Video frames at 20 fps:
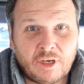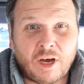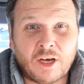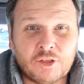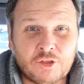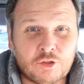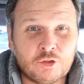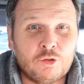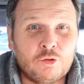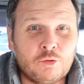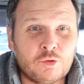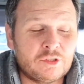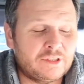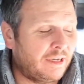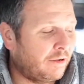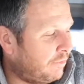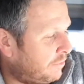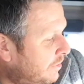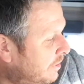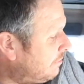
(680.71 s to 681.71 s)
I would
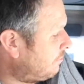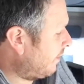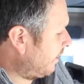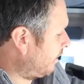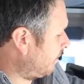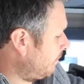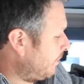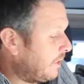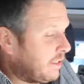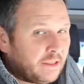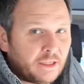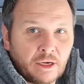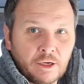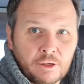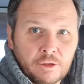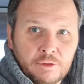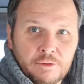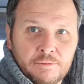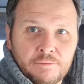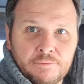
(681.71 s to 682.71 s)
definitely recommend
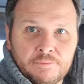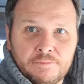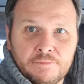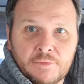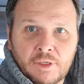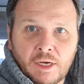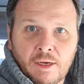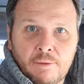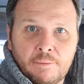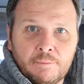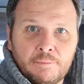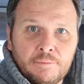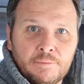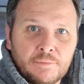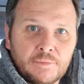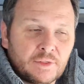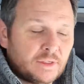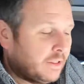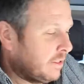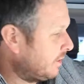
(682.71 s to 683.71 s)
though,
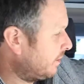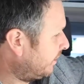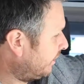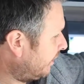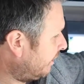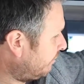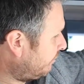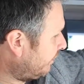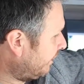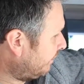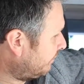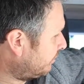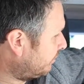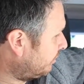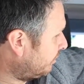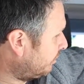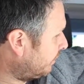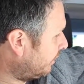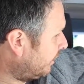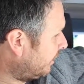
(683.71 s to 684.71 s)
if you have to
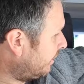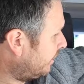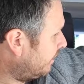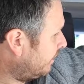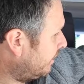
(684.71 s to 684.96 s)
do it.